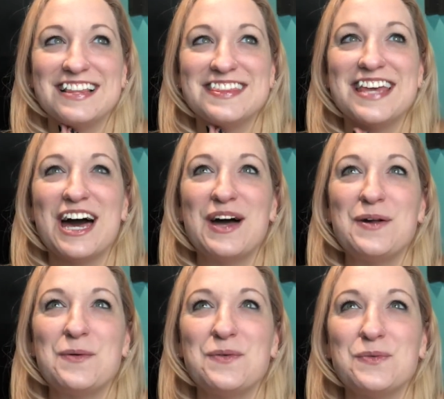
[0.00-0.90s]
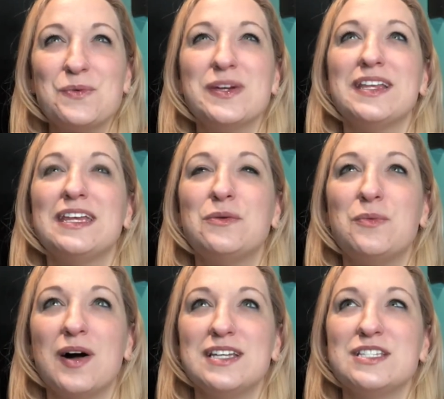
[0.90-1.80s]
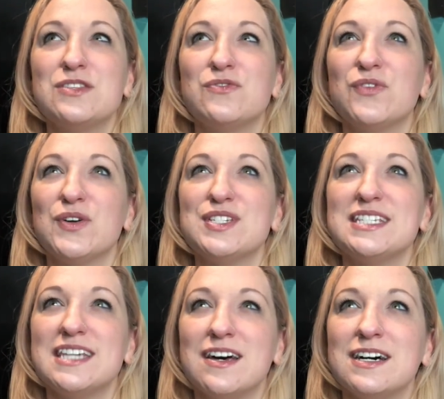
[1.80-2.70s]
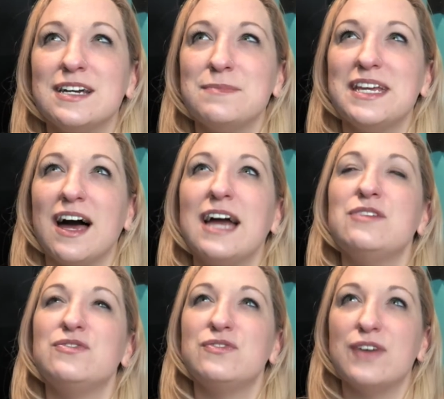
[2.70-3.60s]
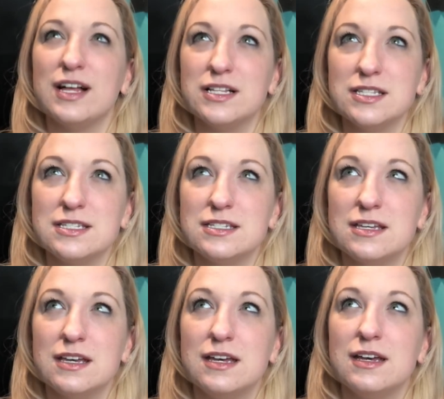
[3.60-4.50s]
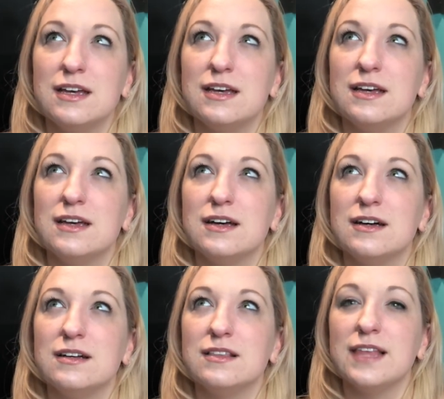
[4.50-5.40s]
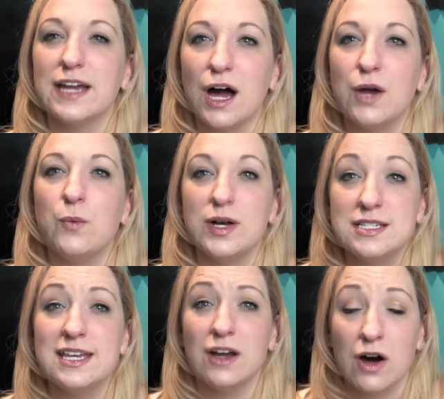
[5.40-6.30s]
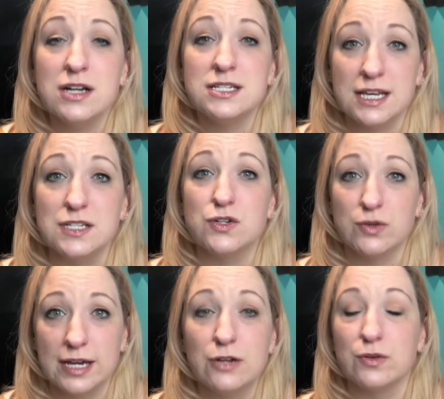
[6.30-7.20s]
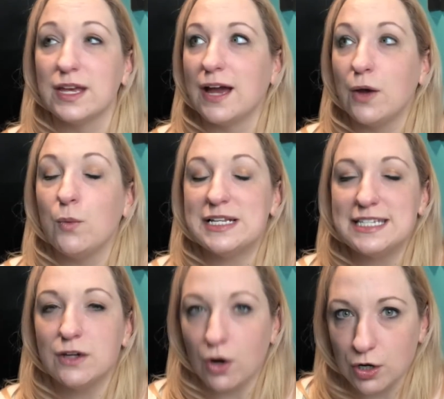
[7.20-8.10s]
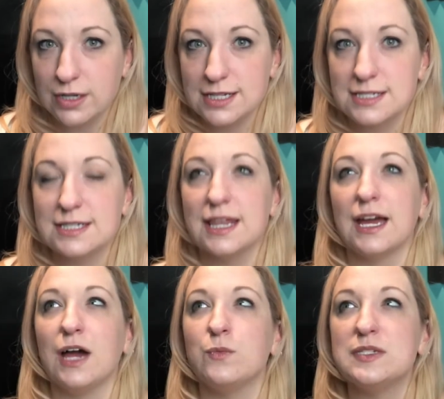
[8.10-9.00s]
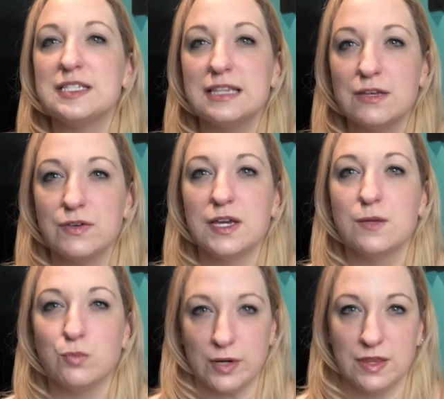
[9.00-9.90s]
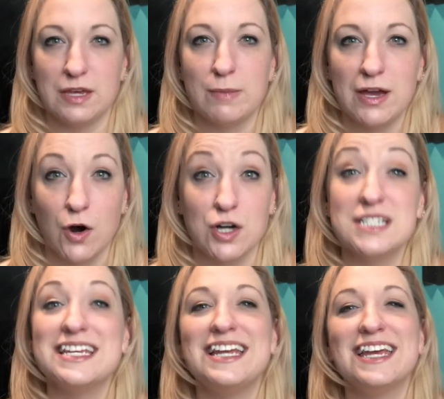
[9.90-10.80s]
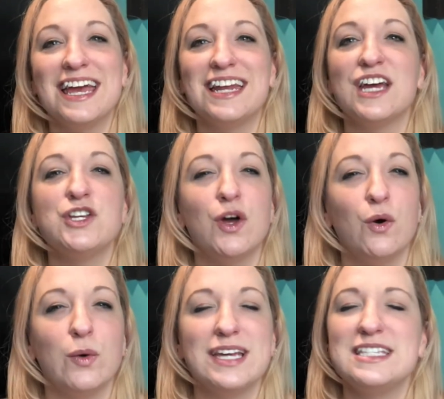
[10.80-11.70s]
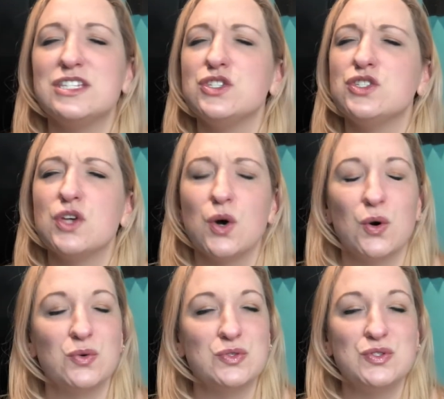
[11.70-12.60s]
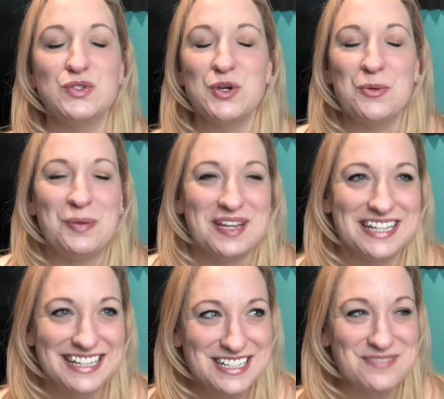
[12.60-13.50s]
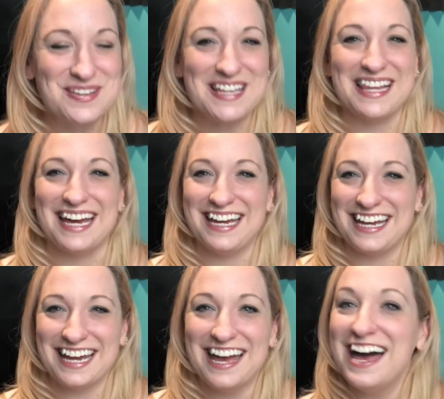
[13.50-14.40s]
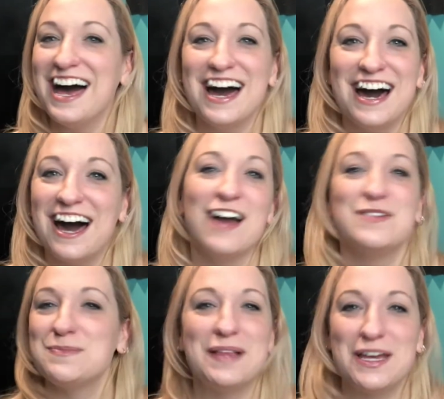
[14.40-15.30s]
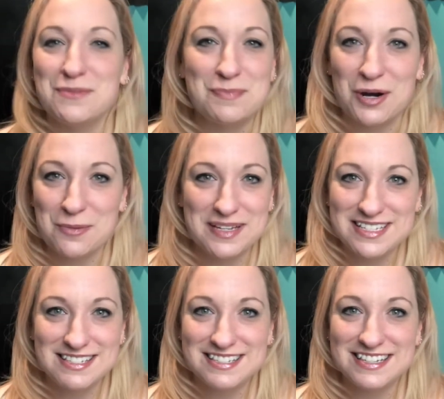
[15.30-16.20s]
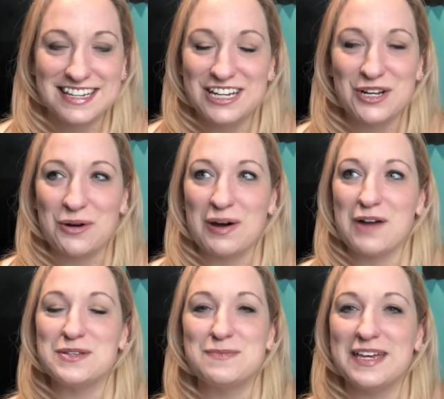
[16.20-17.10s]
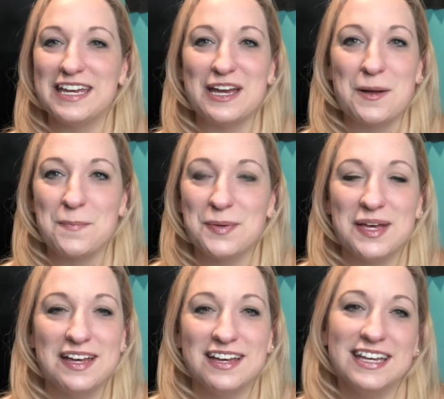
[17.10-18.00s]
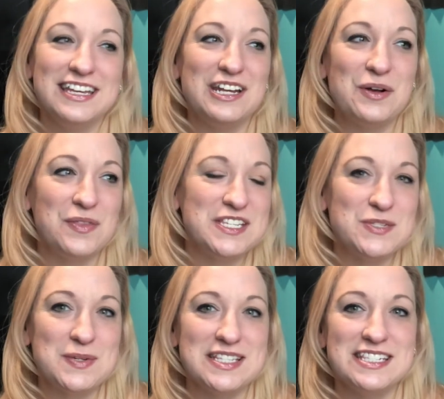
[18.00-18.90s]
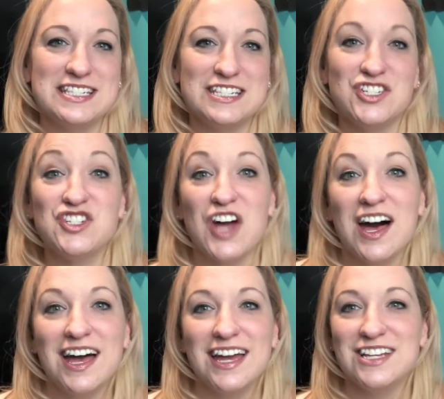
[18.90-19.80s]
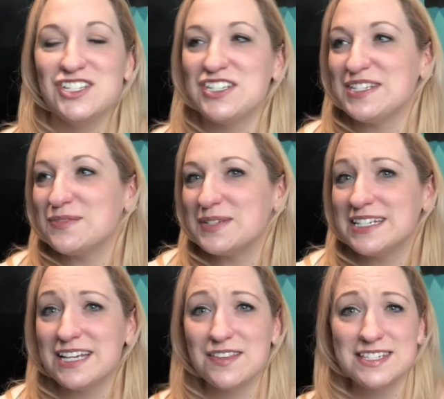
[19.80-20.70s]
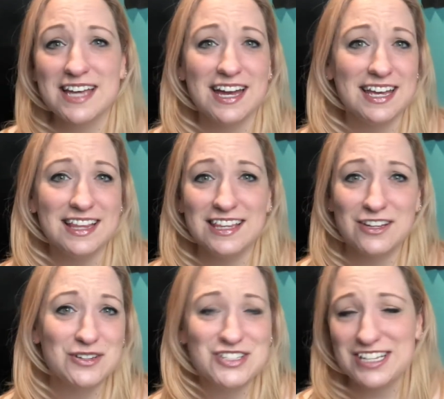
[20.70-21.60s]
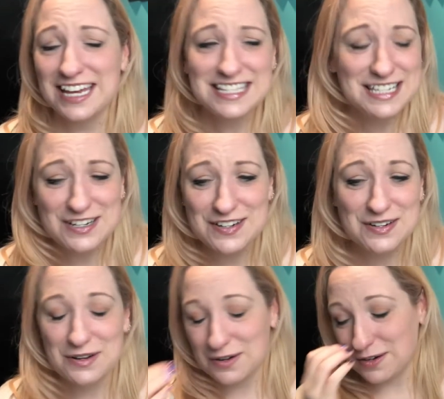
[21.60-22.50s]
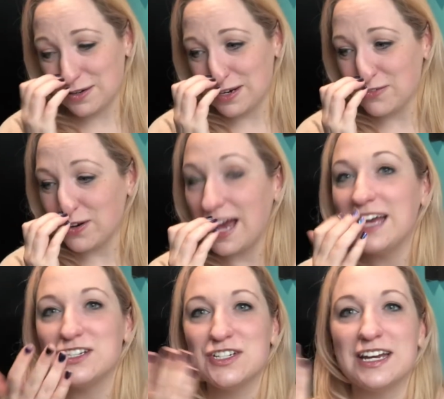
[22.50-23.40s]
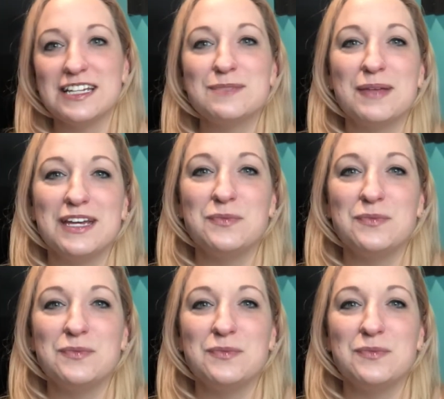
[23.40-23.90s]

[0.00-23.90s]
That really was the first time that I felt like I was a content creator, like I was an artist, like I was living and breathing my art. And again, I know it's so stupid to be like, I was playing with Barbies, you know, I was making up, you know, this one's shy and she doesn't want to tell this guy he, you know, she likes her or whatever. I actually I explained